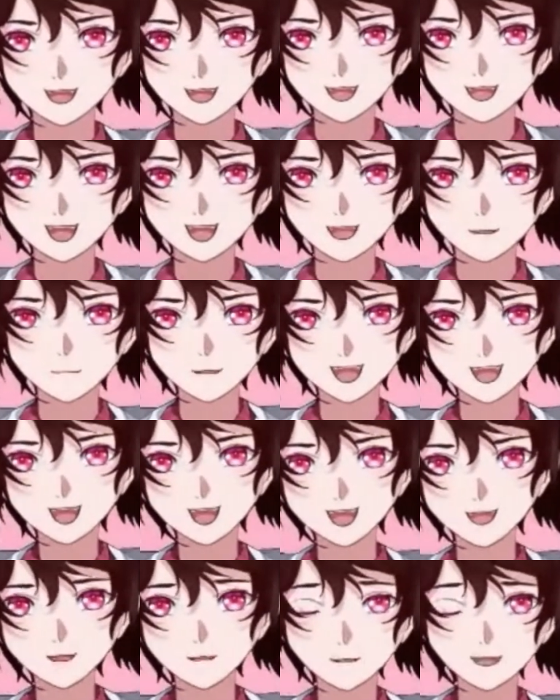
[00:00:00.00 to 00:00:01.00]
you might ask,
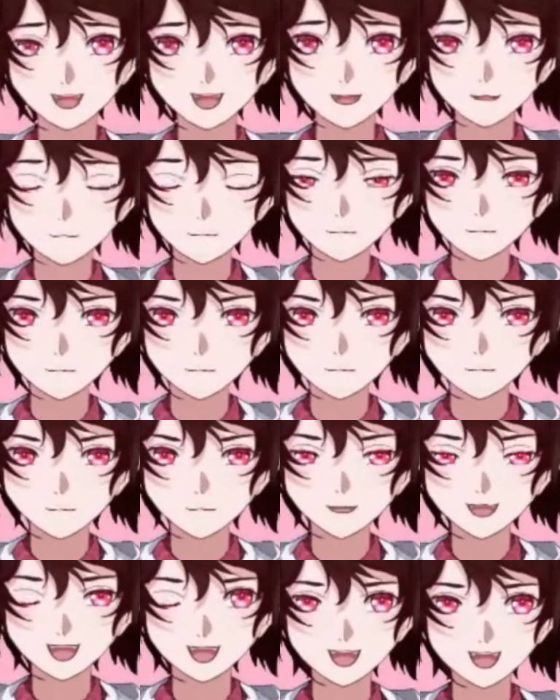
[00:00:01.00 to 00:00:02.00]
well,
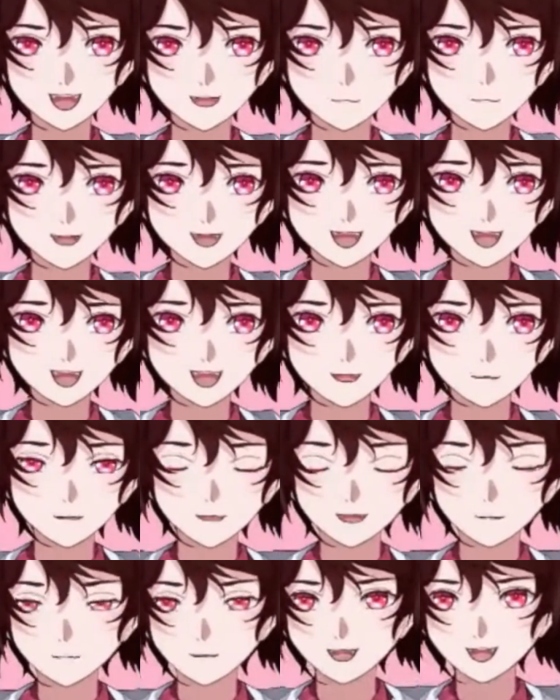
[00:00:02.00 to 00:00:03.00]
what kind of
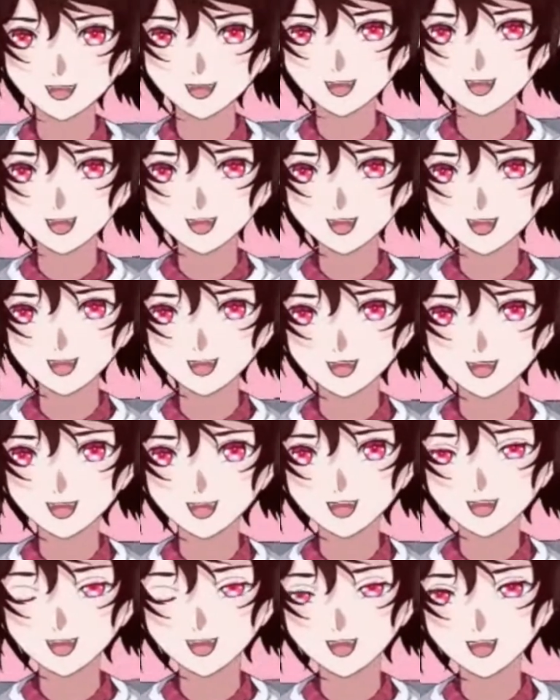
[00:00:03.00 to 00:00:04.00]
shipping? Like
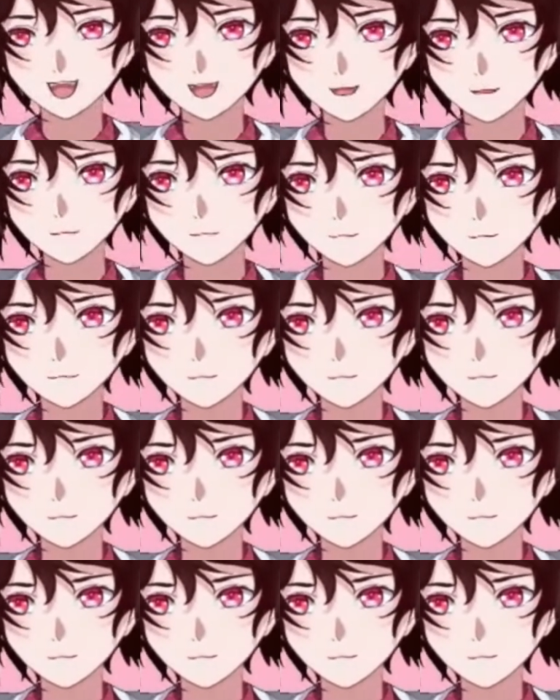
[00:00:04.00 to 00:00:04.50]
the um,